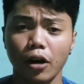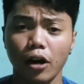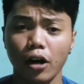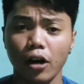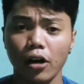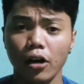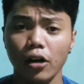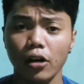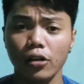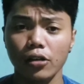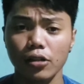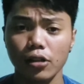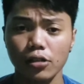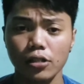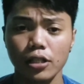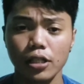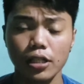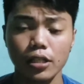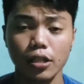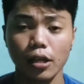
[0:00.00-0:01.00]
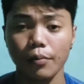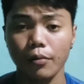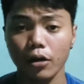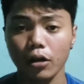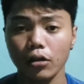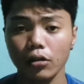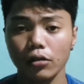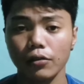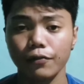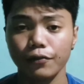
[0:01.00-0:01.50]

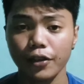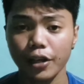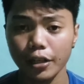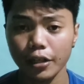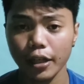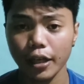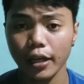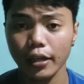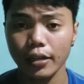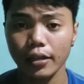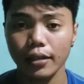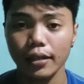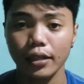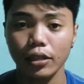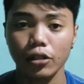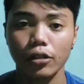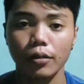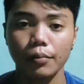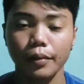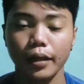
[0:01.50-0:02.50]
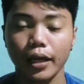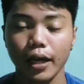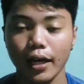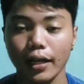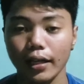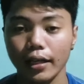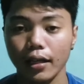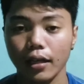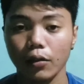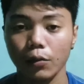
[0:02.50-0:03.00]
or converted into the
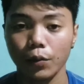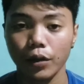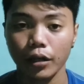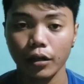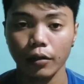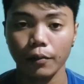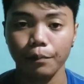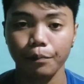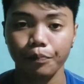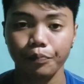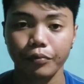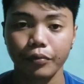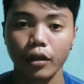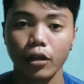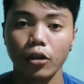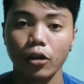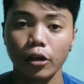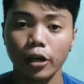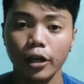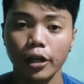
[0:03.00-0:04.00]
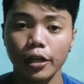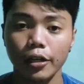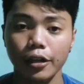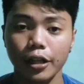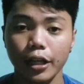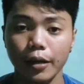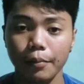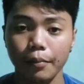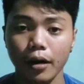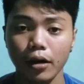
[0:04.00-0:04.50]
mechanical work, or
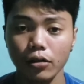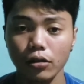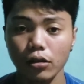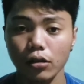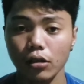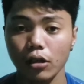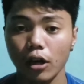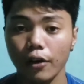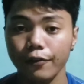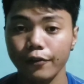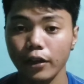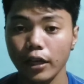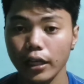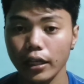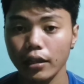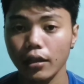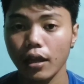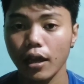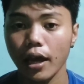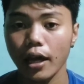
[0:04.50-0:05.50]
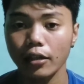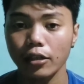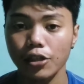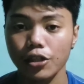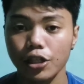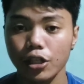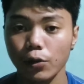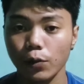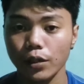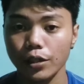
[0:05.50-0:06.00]
the amount of heat
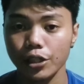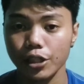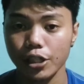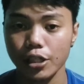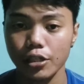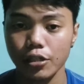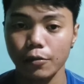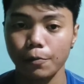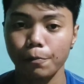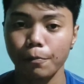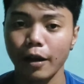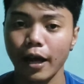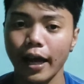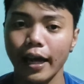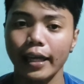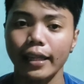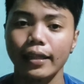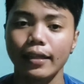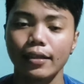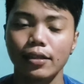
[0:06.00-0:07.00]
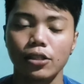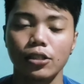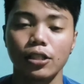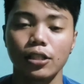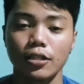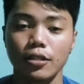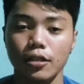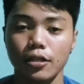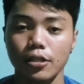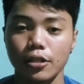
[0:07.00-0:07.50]
energy which is supplied to
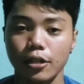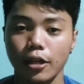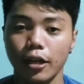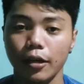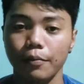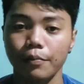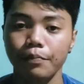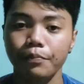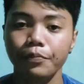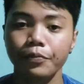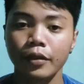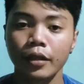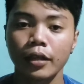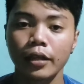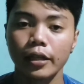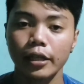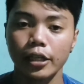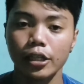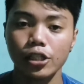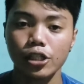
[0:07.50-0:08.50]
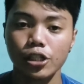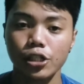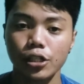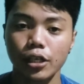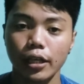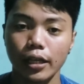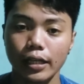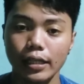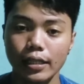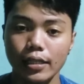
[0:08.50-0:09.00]
the system
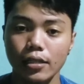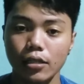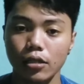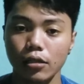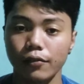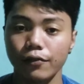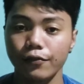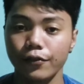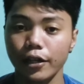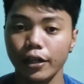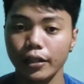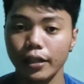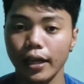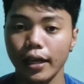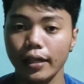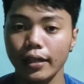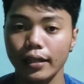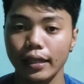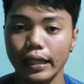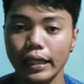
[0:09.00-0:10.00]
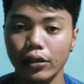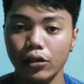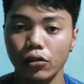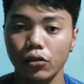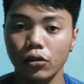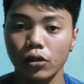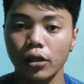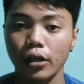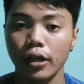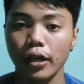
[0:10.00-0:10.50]
is converted
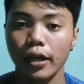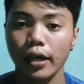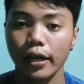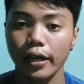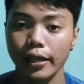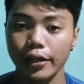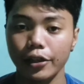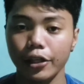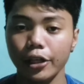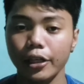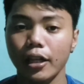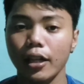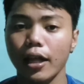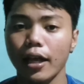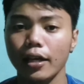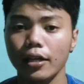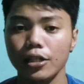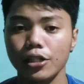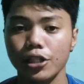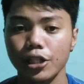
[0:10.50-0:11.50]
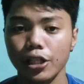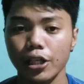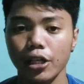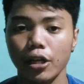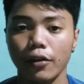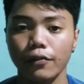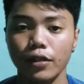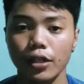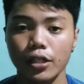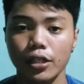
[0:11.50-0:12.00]
into internal
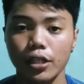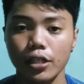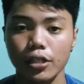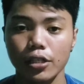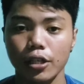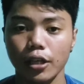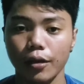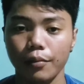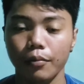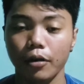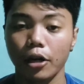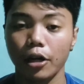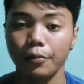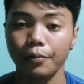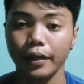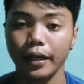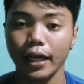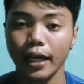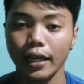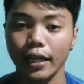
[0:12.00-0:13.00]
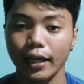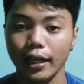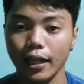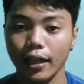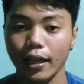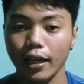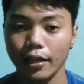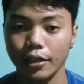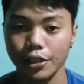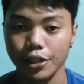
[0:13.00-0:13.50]
energy of the system or
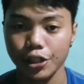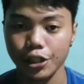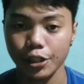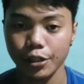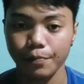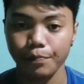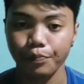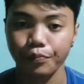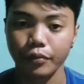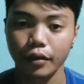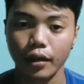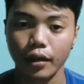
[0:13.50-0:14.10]
mechanical energy.